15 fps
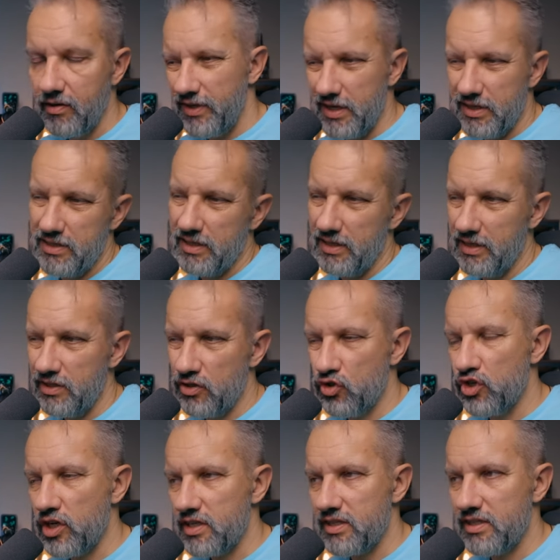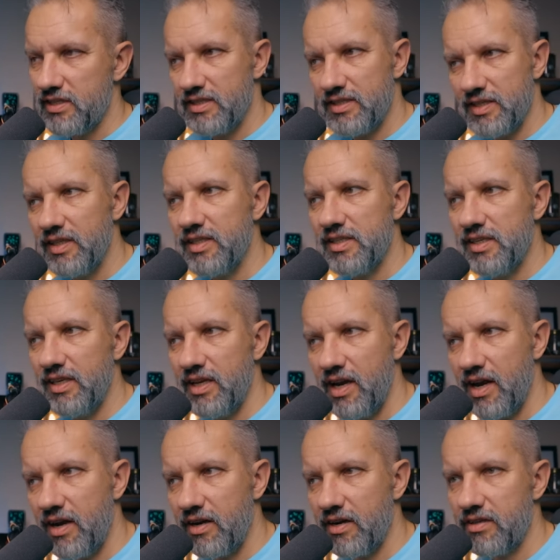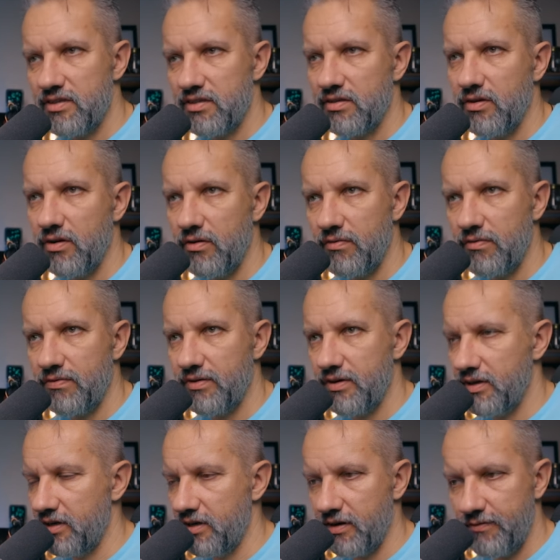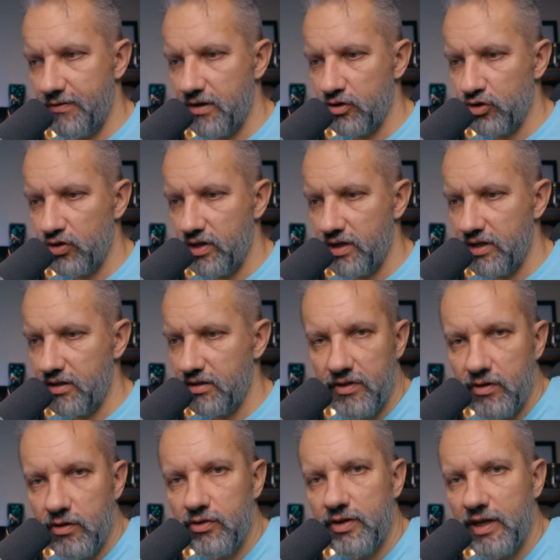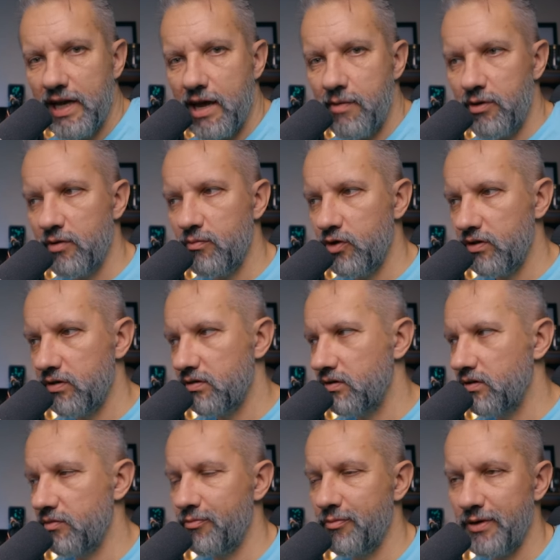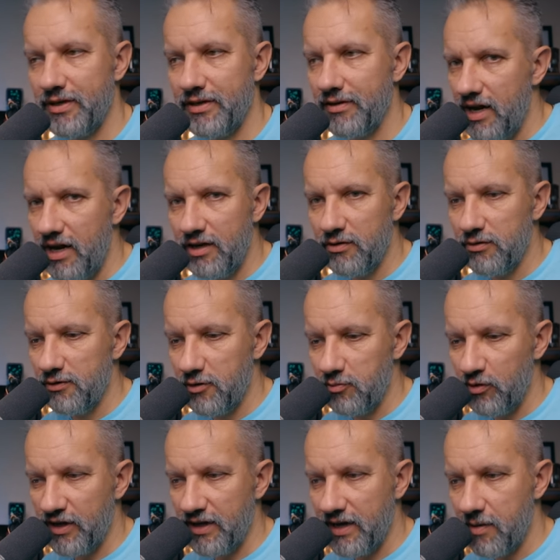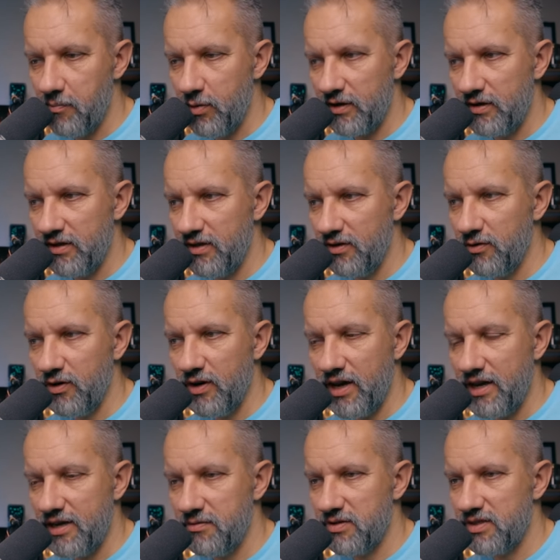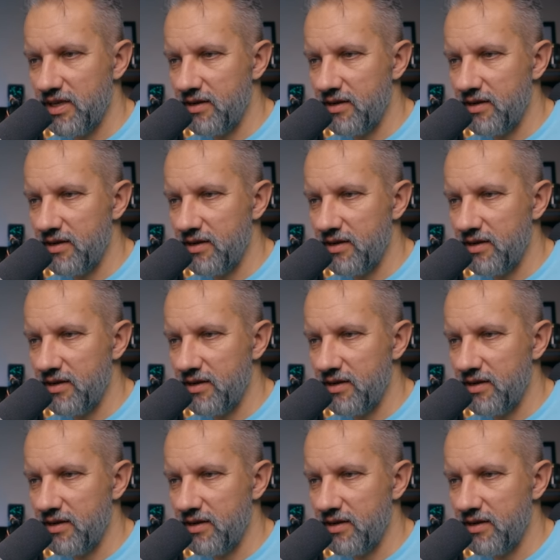Yes, it is just 60 hertz of uh, refresh rate, not a gaming monitor, but I do not play competitive games.